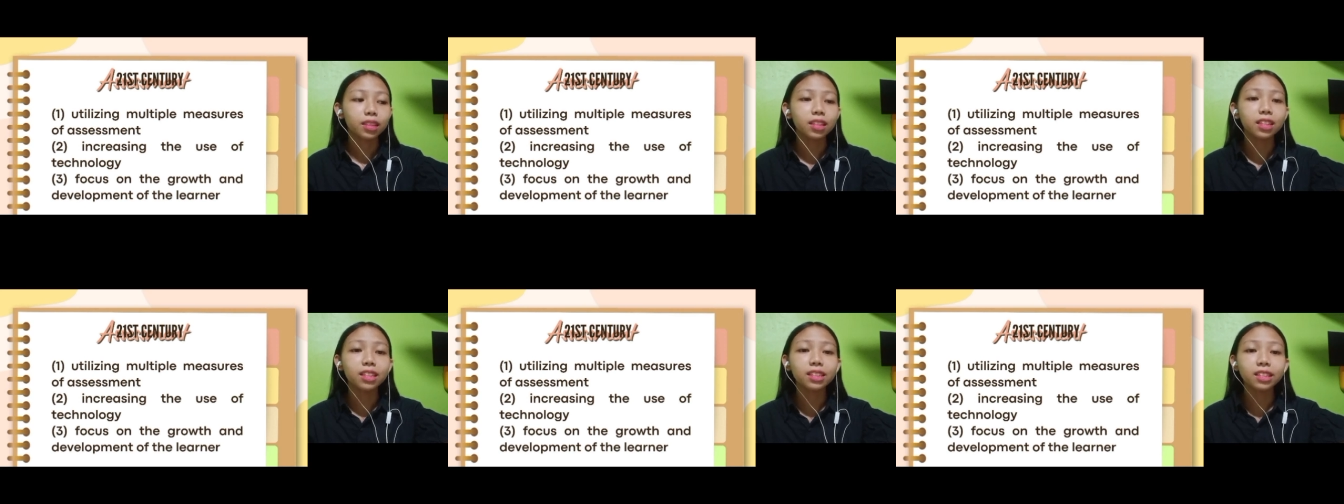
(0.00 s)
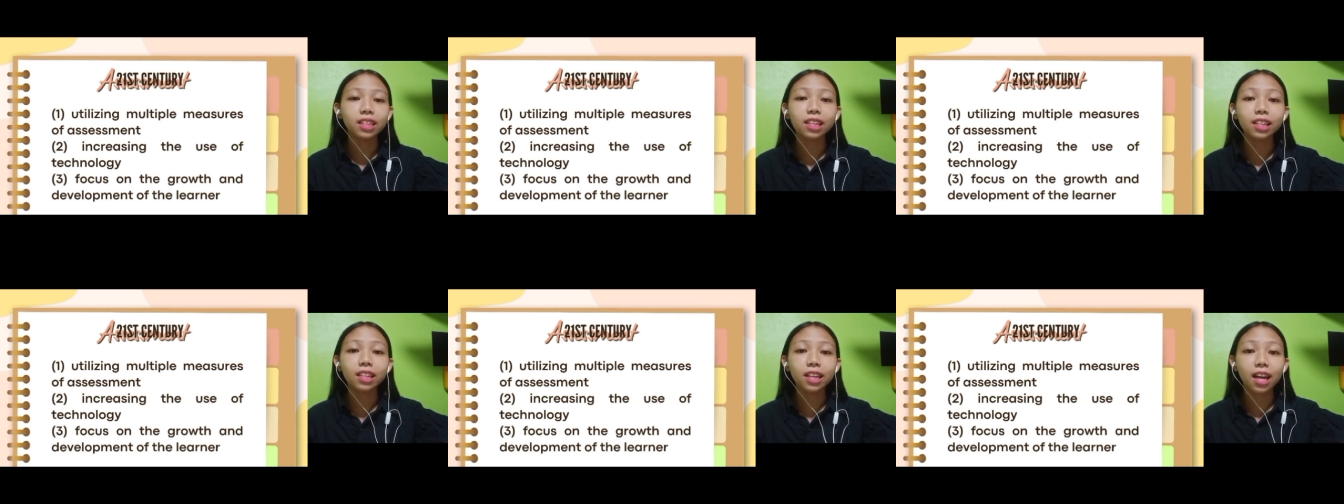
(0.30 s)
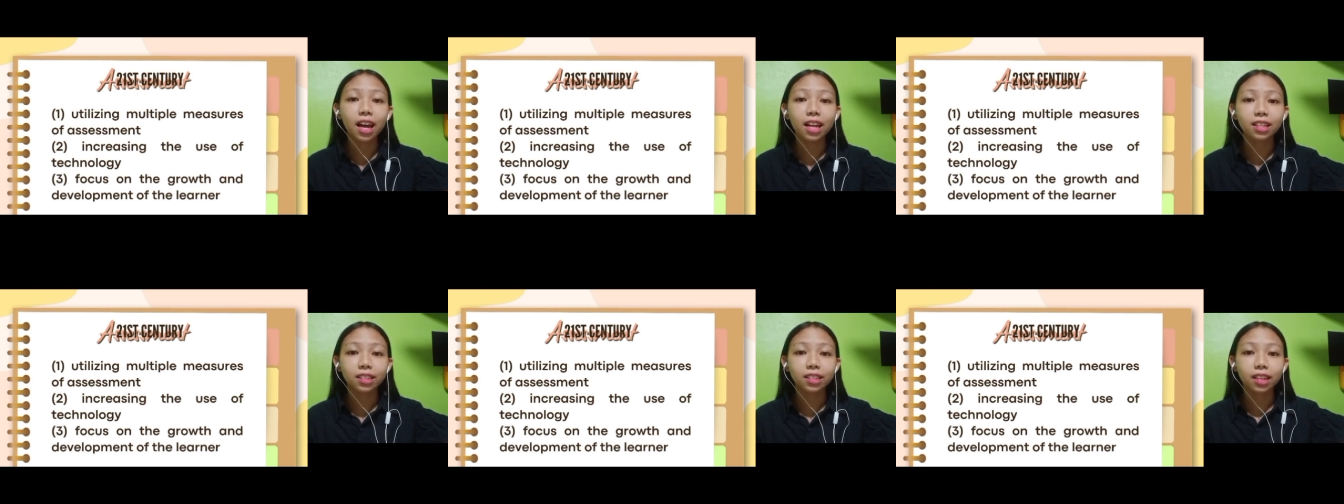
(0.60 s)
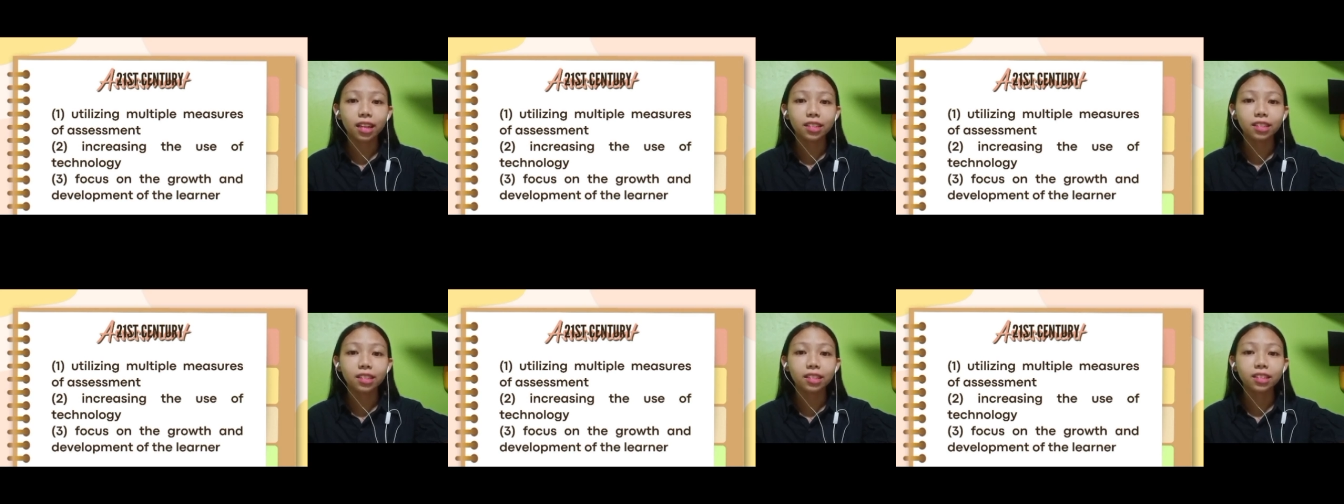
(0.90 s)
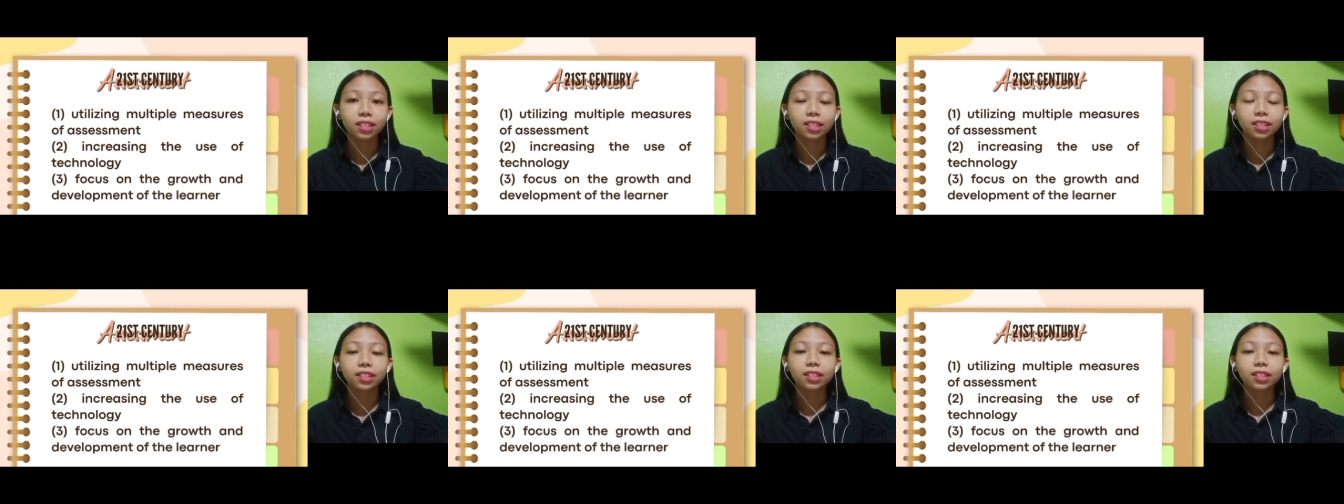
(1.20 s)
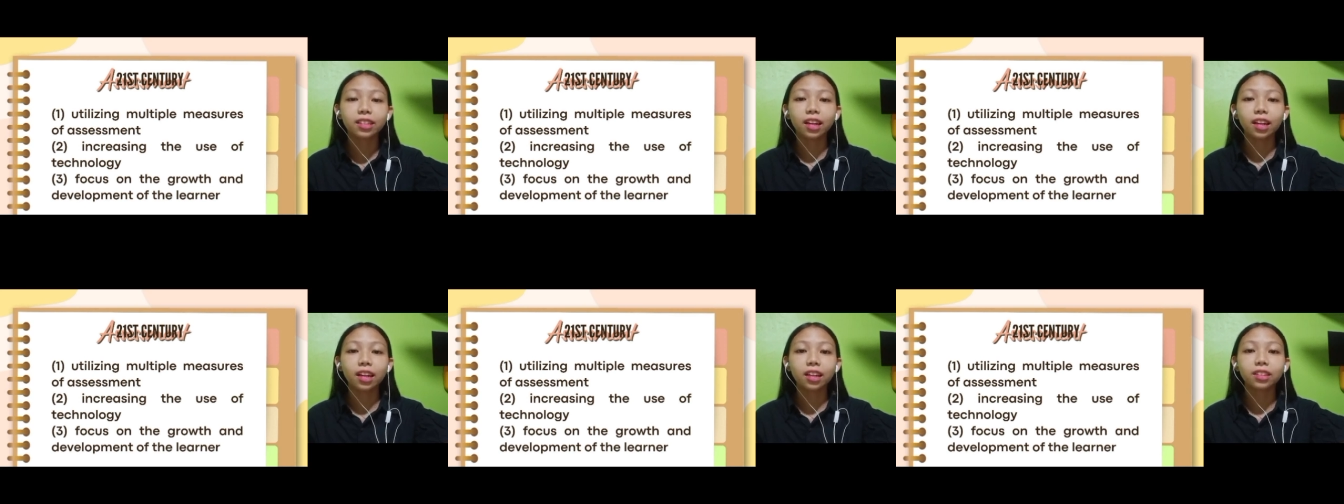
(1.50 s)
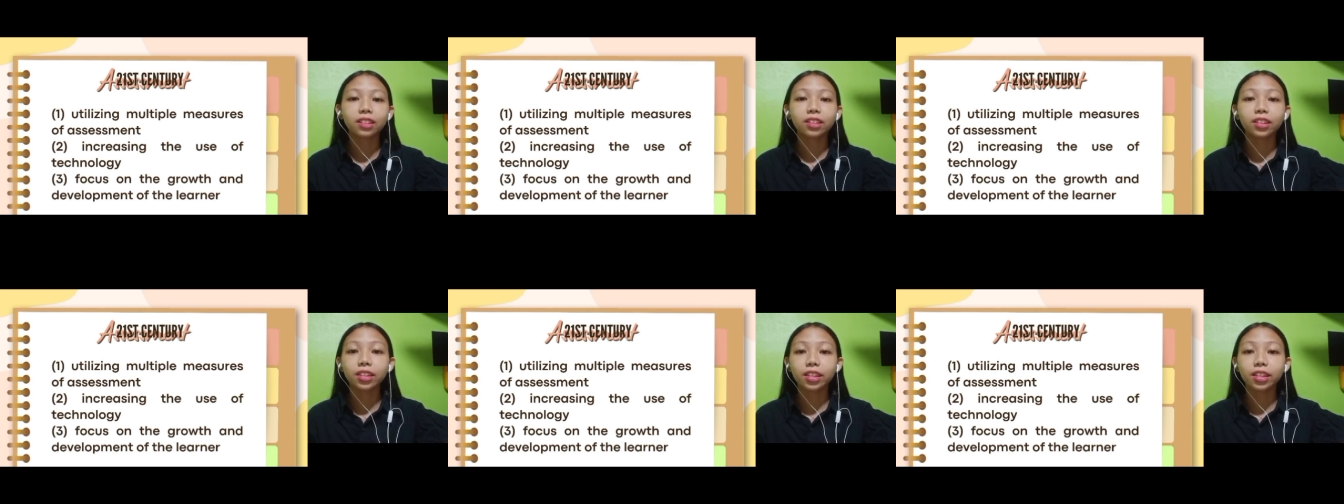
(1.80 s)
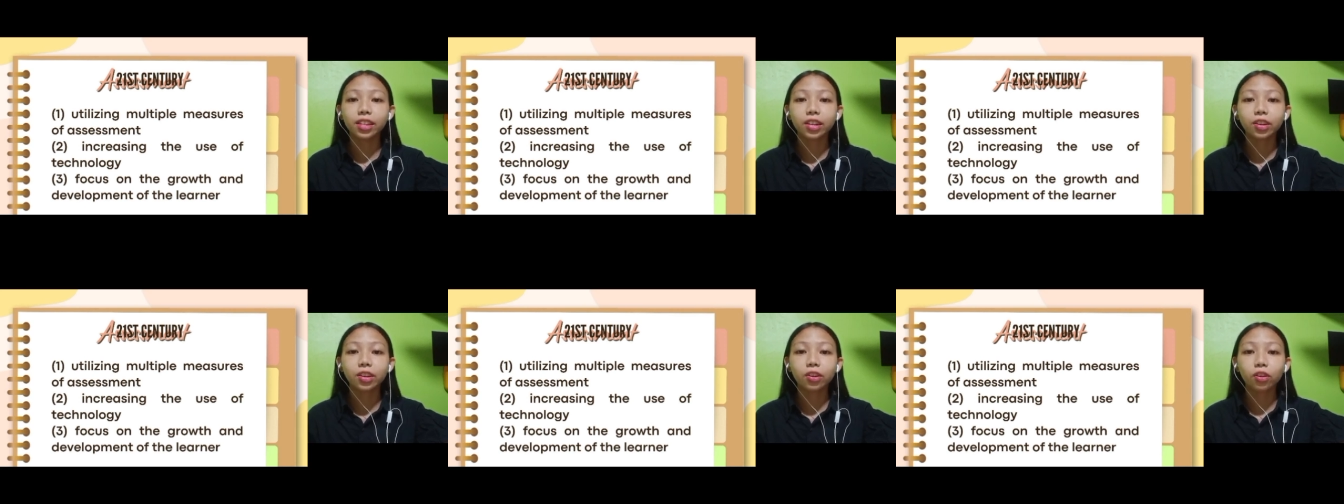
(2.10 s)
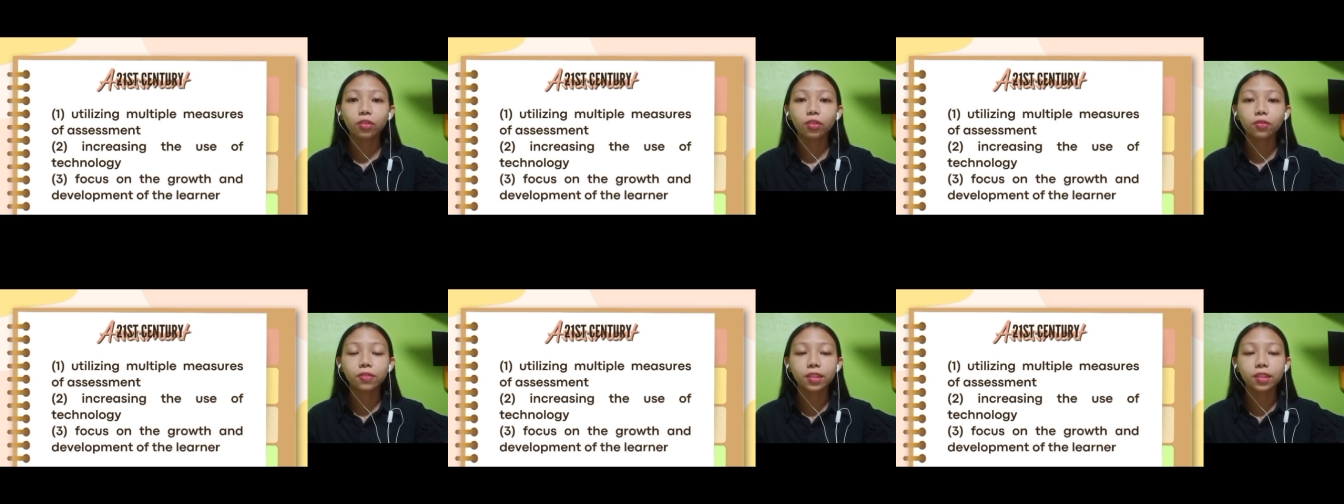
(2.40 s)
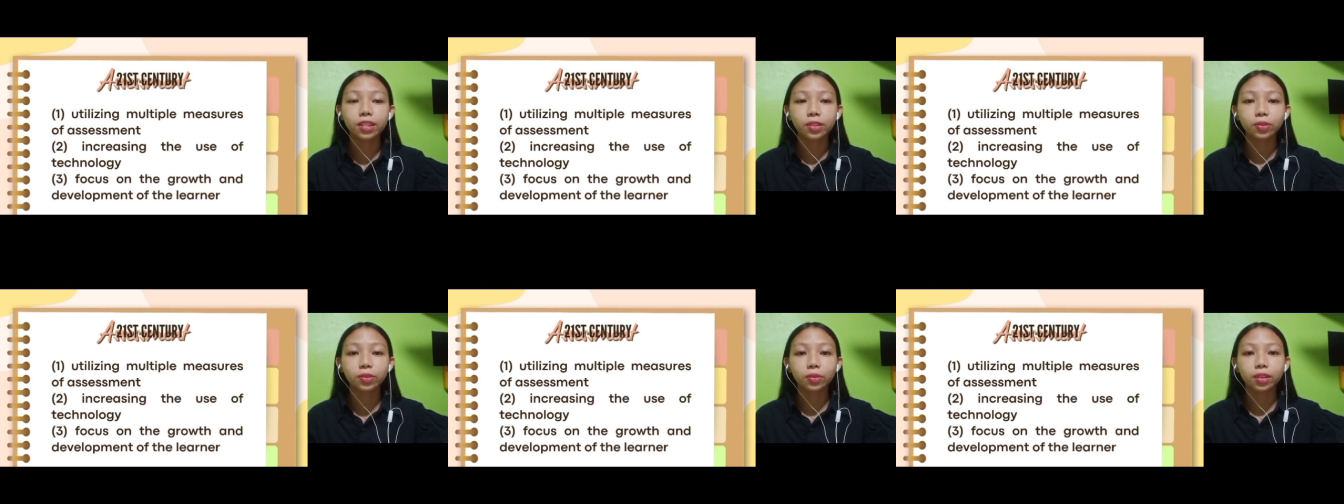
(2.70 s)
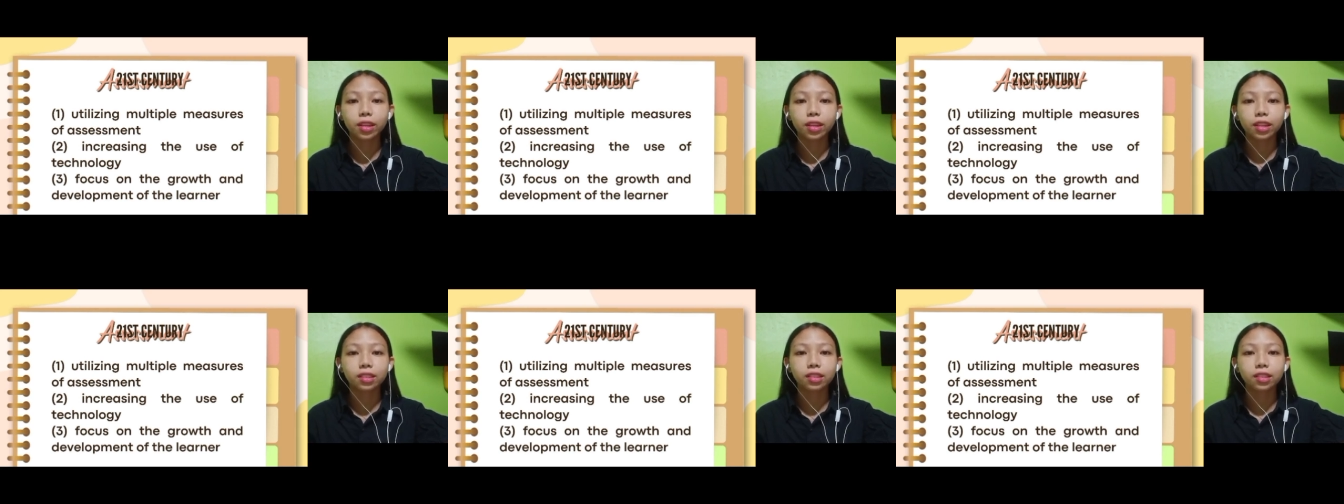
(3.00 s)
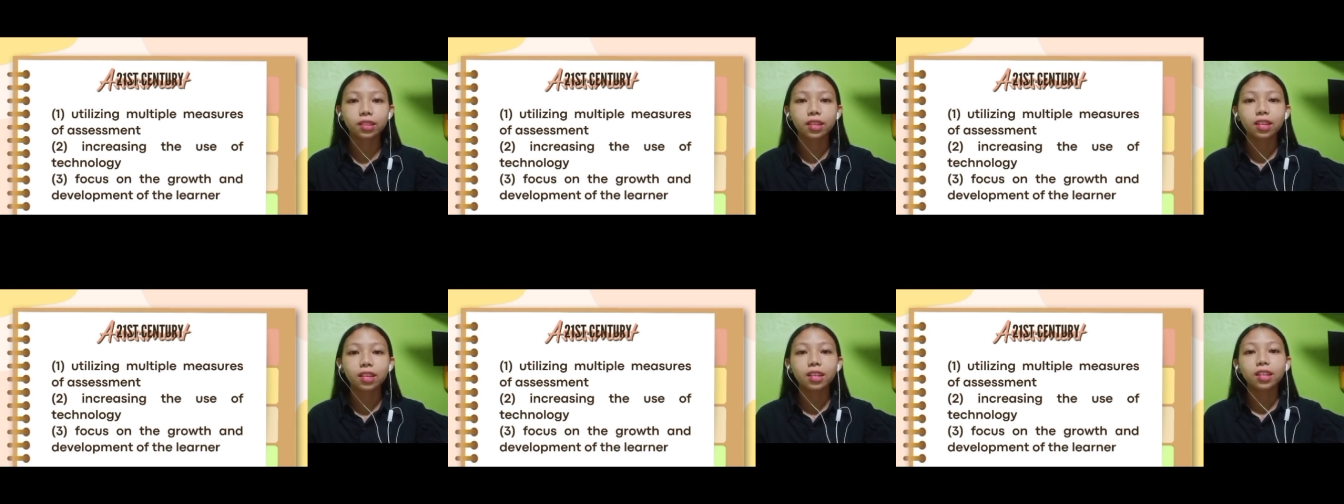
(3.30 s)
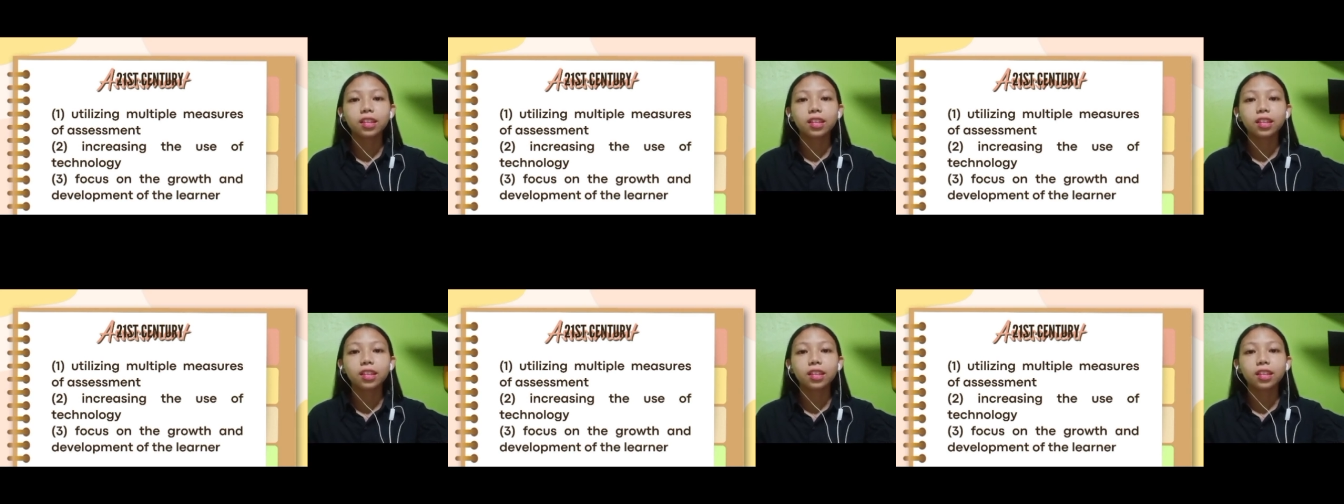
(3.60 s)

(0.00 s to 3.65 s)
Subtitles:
easily assess the learning of the students.